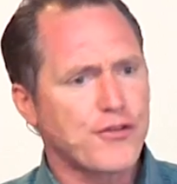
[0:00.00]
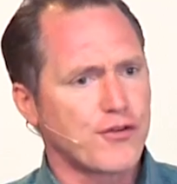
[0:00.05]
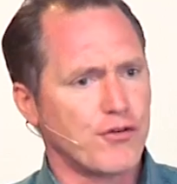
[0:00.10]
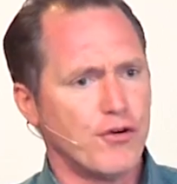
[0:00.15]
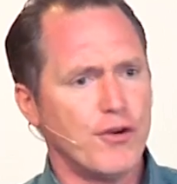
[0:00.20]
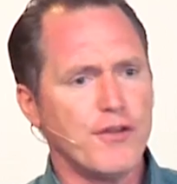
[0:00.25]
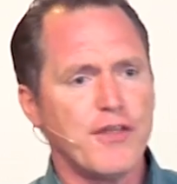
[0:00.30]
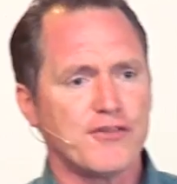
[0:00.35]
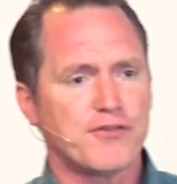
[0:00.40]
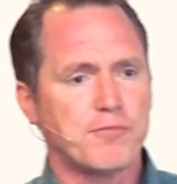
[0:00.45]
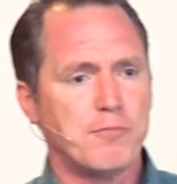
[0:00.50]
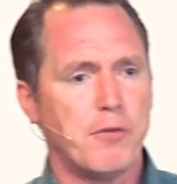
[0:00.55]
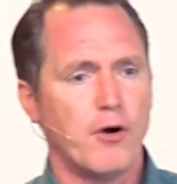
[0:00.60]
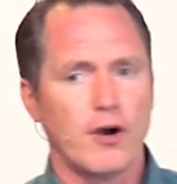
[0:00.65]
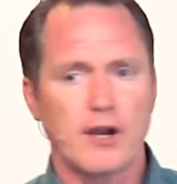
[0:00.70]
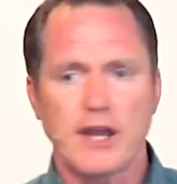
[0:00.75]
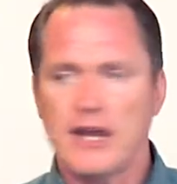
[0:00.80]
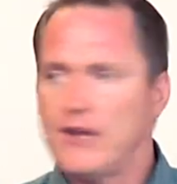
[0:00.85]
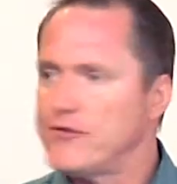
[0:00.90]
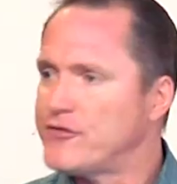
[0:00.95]
through this
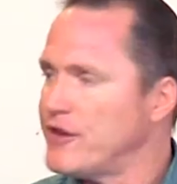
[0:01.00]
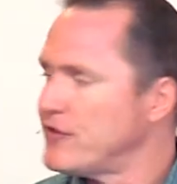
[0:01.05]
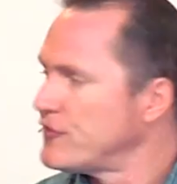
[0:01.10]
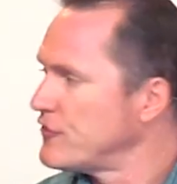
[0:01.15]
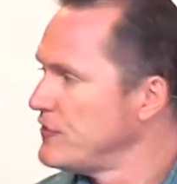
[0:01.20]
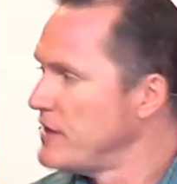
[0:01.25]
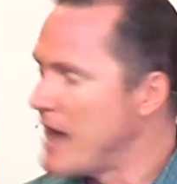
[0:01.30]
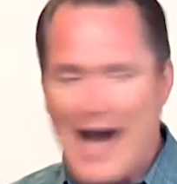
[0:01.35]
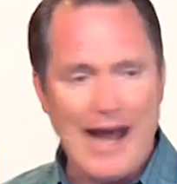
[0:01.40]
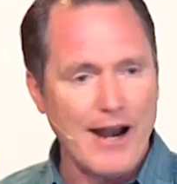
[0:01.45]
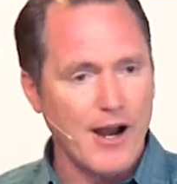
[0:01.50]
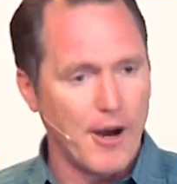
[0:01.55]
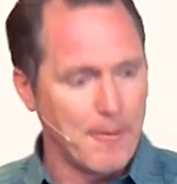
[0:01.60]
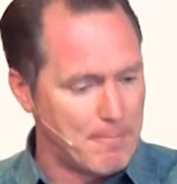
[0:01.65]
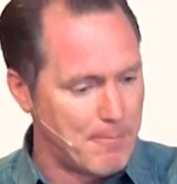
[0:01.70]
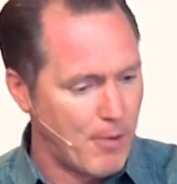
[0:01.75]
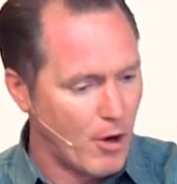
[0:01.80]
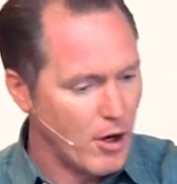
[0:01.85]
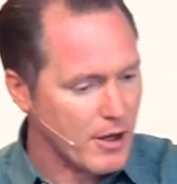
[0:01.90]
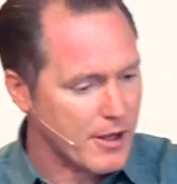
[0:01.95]
book, is this not a
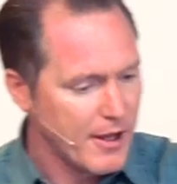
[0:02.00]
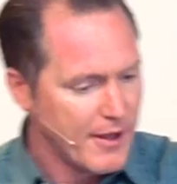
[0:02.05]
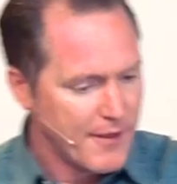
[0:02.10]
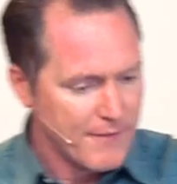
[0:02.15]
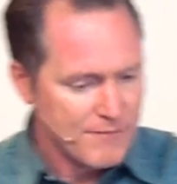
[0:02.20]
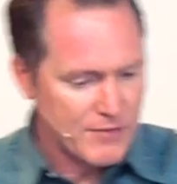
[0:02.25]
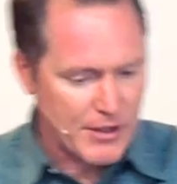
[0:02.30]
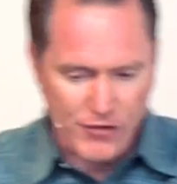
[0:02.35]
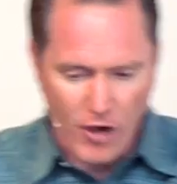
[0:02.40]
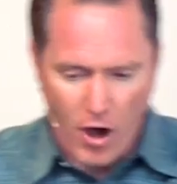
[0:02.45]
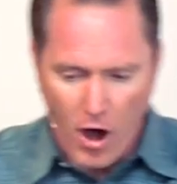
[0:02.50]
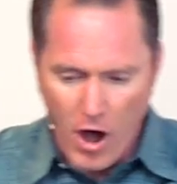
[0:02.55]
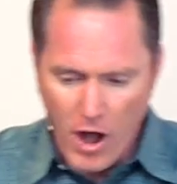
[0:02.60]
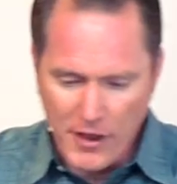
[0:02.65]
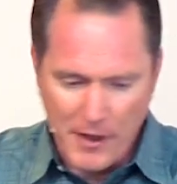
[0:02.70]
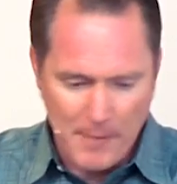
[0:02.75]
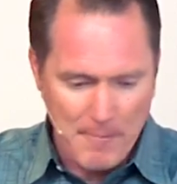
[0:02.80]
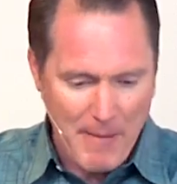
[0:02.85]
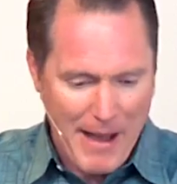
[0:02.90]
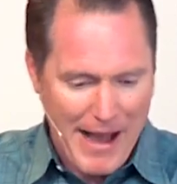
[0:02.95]
book that's
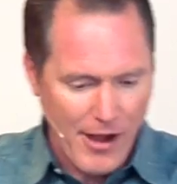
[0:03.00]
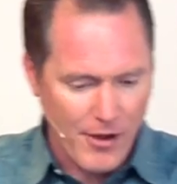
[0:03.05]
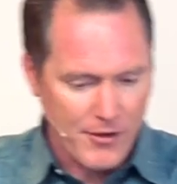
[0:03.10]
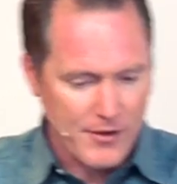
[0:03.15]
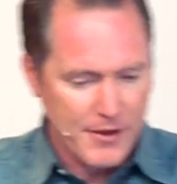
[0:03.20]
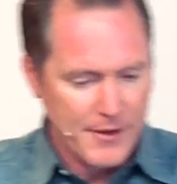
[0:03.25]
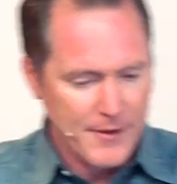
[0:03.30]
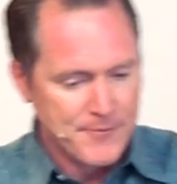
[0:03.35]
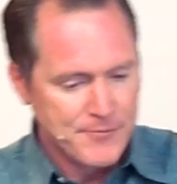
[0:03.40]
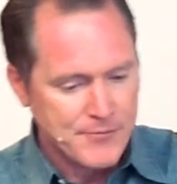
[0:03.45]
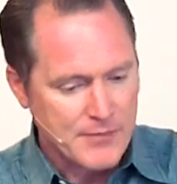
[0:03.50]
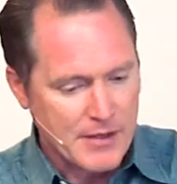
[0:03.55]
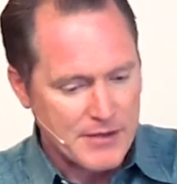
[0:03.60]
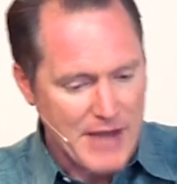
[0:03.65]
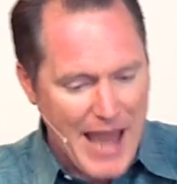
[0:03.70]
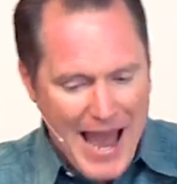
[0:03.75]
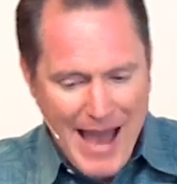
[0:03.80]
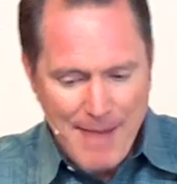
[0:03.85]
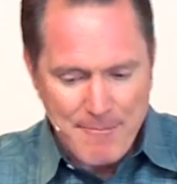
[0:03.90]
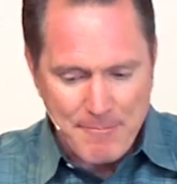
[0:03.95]
all about
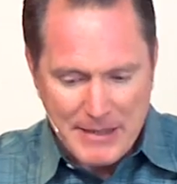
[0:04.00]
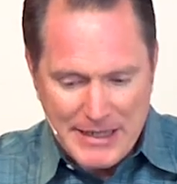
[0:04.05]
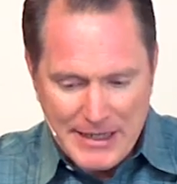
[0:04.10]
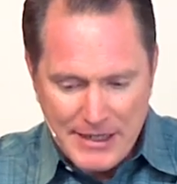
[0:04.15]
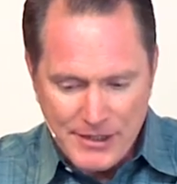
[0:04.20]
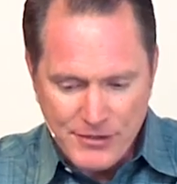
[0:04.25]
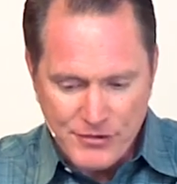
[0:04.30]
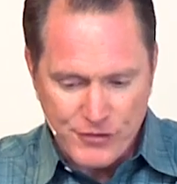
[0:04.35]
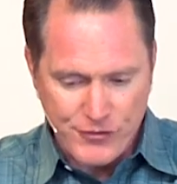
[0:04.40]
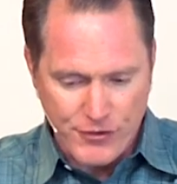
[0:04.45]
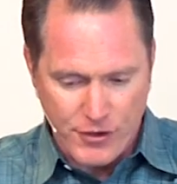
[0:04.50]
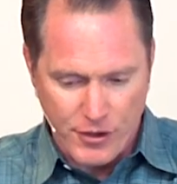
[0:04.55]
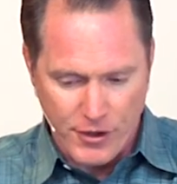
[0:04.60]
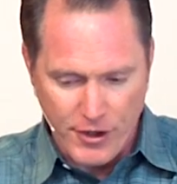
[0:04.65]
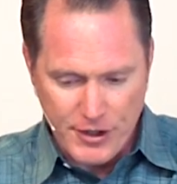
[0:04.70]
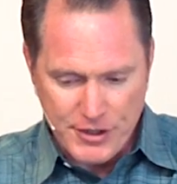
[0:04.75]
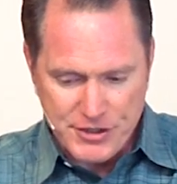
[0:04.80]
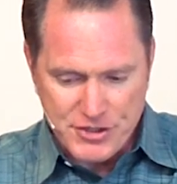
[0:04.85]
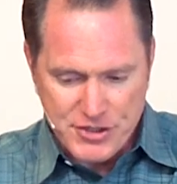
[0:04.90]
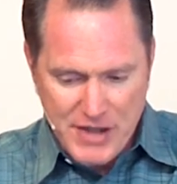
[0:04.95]
not being
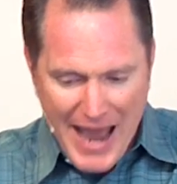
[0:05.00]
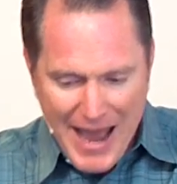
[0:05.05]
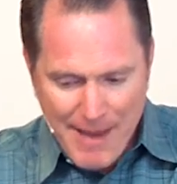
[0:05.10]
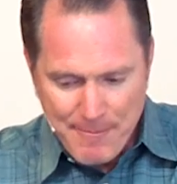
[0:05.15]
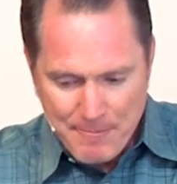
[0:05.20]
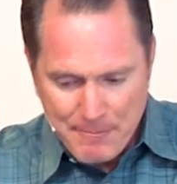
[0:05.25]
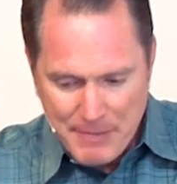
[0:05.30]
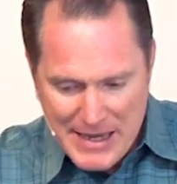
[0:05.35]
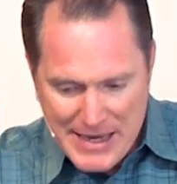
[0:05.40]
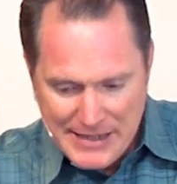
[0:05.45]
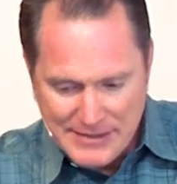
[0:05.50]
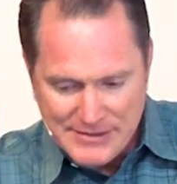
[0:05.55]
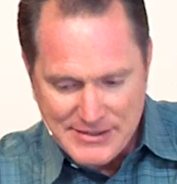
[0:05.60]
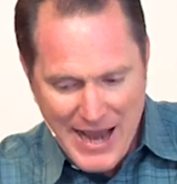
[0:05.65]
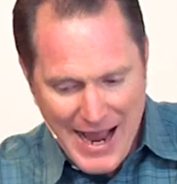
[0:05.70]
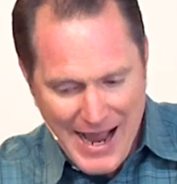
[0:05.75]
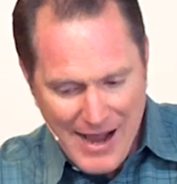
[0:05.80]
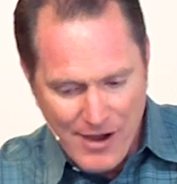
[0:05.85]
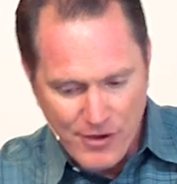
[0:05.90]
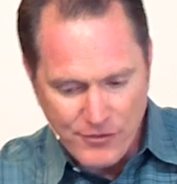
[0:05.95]
discouraged, not being
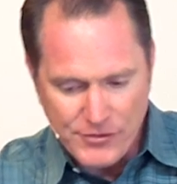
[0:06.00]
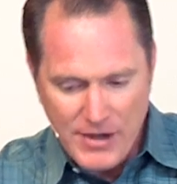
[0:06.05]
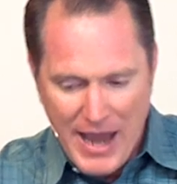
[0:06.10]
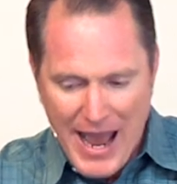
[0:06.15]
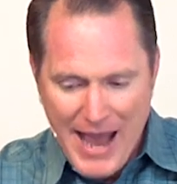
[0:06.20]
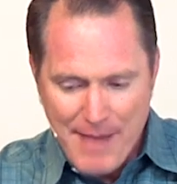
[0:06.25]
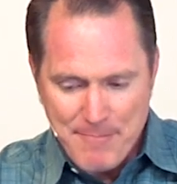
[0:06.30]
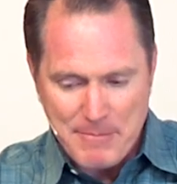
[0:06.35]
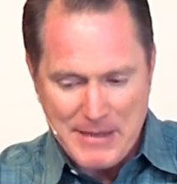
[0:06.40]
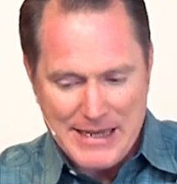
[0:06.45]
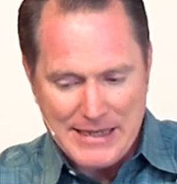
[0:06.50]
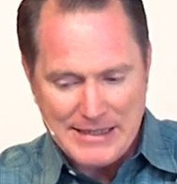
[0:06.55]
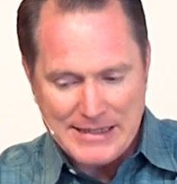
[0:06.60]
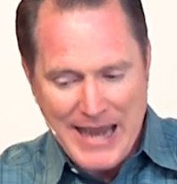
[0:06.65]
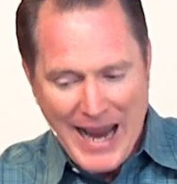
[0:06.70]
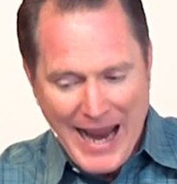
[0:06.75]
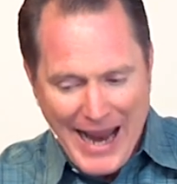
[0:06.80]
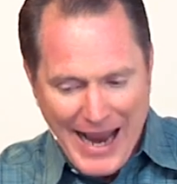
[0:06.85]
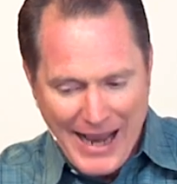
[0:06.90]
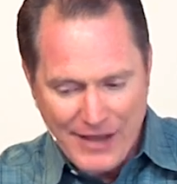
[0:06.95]
down, not being
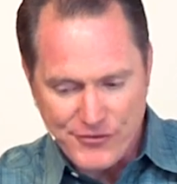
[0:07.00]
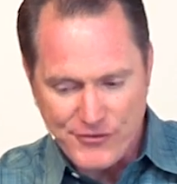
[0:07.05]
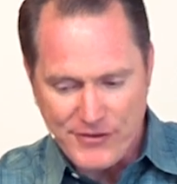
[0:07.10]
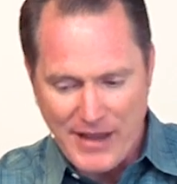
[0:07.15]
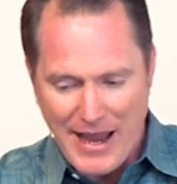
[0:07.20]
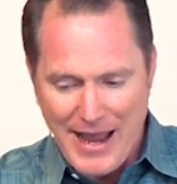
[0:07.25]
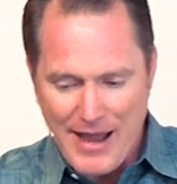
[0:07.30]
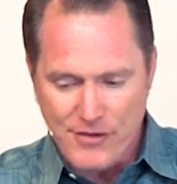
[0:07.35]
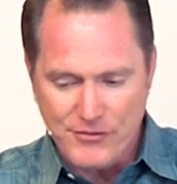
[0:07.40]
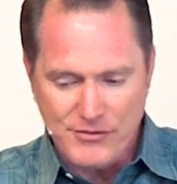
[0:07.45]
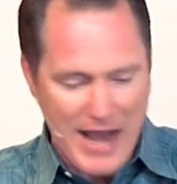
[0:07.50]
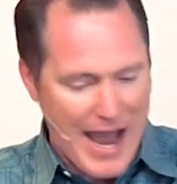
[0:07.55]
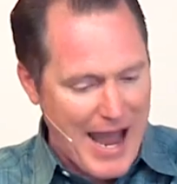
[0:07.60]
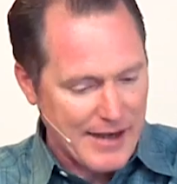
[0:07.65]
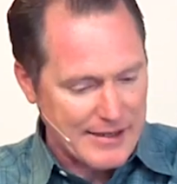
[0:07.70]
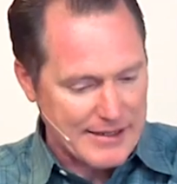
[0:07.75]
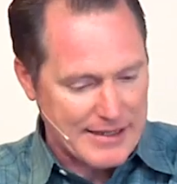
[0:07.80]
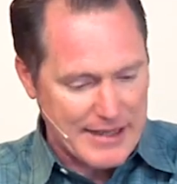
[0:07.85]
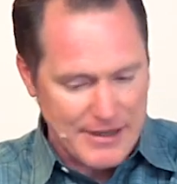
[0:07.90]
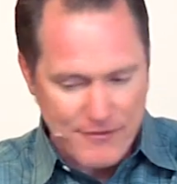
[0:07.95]
cast down,
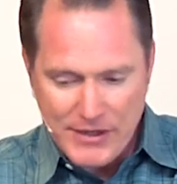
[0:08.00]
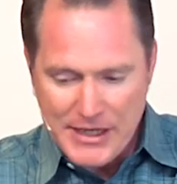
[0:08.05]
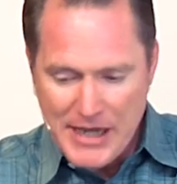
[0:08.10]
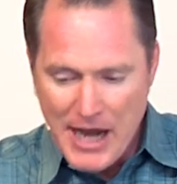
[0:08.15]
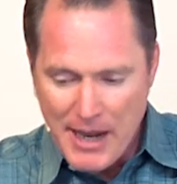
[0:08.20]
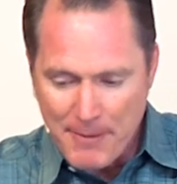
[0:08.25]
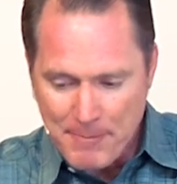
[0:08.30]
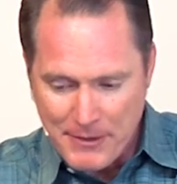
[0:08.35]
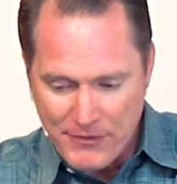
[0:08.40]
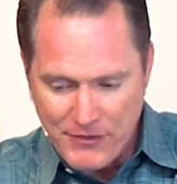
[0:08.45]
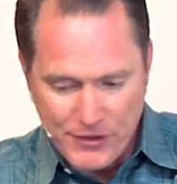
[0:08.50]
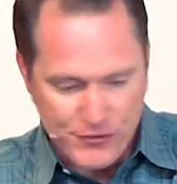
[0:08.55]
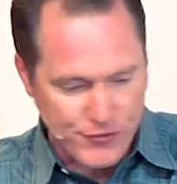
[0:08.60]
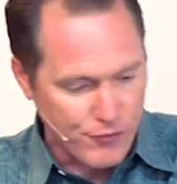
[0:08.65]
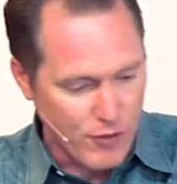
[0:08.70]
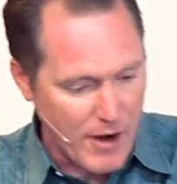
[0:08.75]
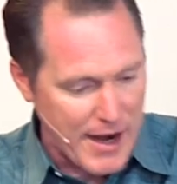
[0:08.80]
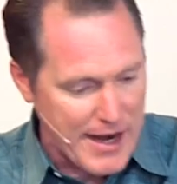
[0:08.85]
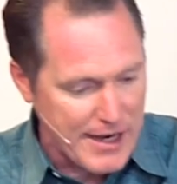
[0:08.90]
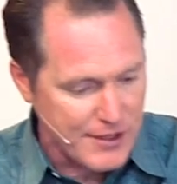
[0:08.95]
not giving up in
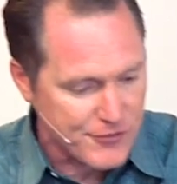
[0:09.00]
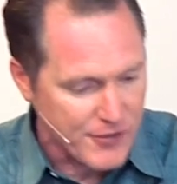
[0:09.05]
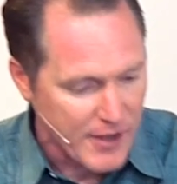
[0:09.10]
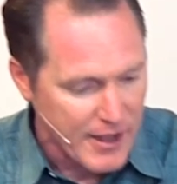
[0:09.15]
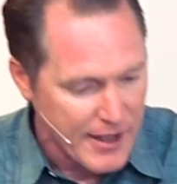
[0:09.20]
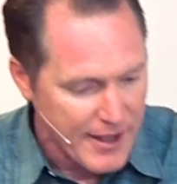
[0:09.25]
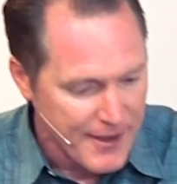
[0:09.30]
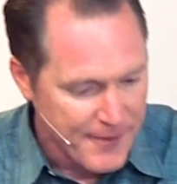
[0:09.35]
this race?